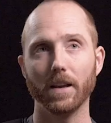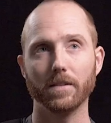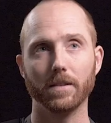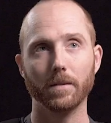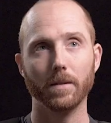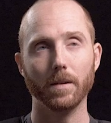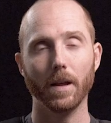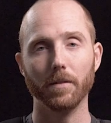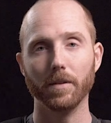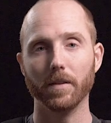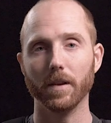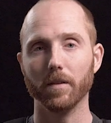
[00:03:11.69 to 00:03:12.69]
tested
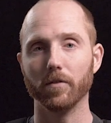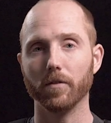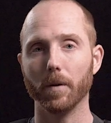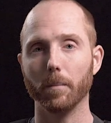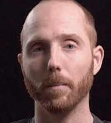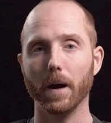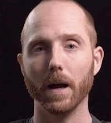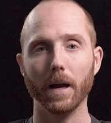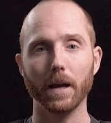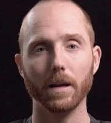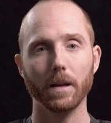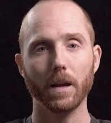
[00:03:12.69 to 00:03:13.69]
everything from
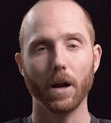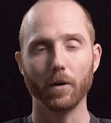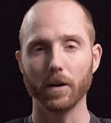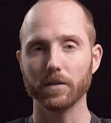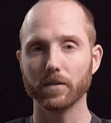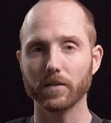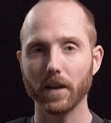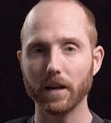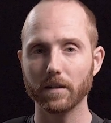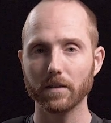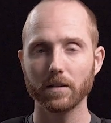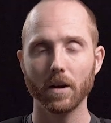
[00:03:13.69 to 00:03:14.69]
my aggressive
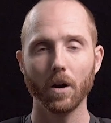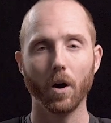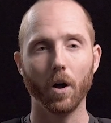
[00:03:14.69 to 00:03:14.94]
skates